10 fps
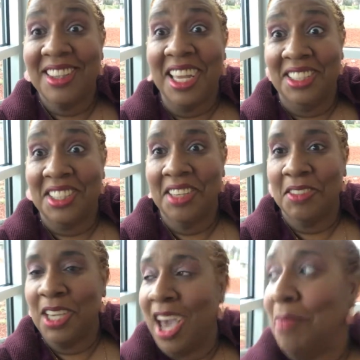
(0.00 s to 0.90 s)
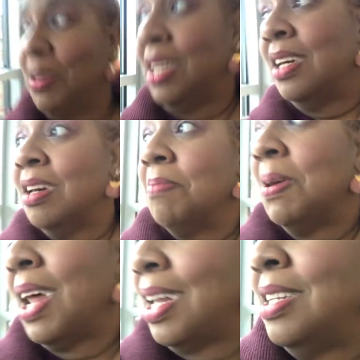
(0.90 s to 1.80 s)
Thanksgiving got me.
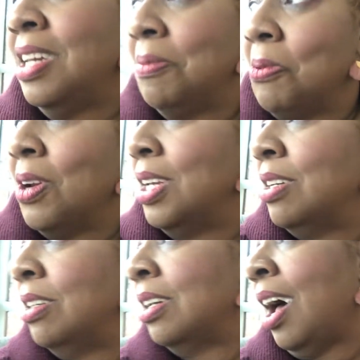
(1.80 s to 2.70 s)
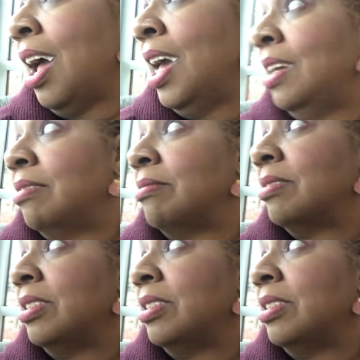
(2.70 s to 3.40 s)
But I did pretty good. I ate